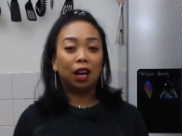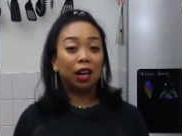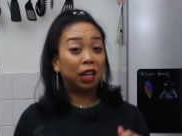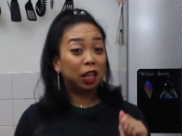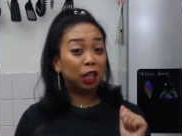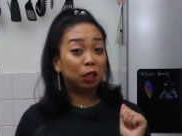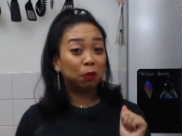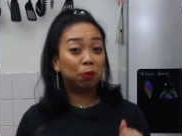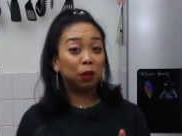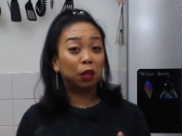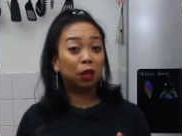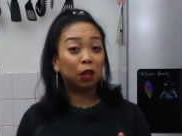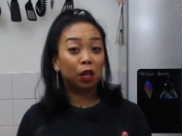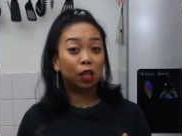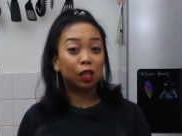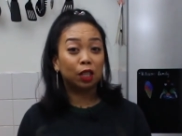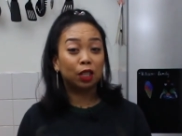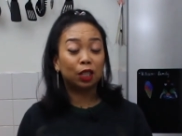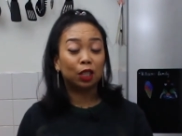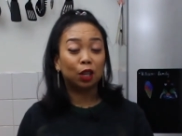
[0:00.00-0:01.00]
It is
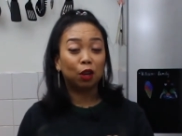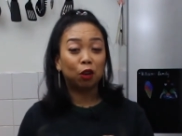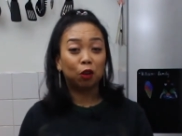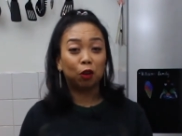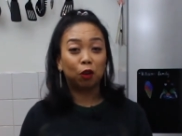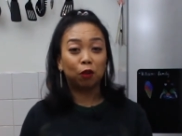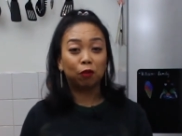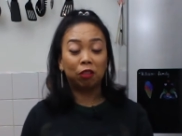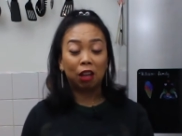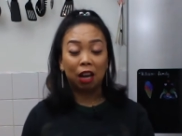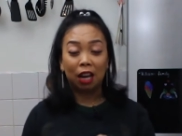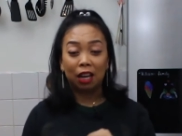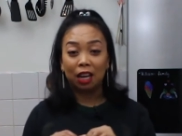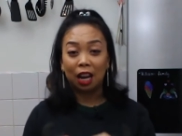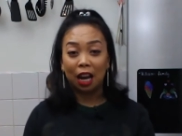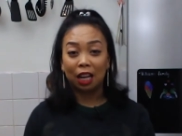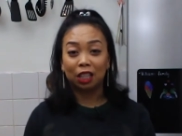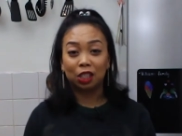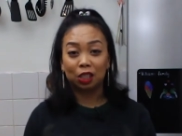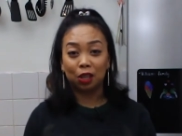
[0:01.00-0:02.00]
because of the
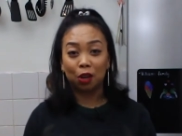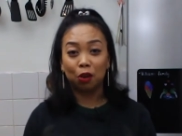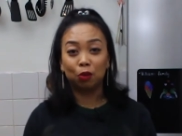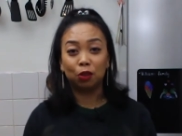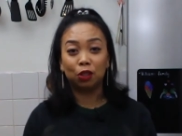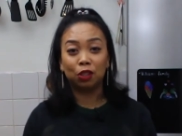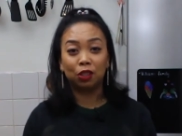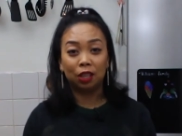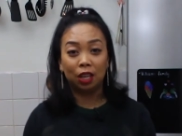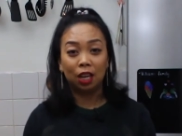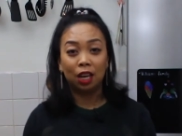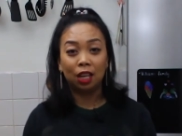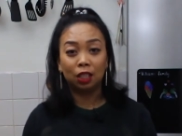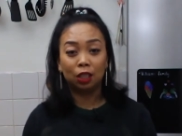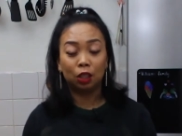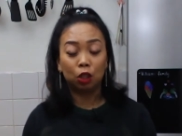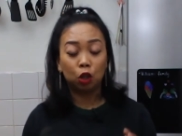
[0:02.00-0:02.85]
annatto seeds.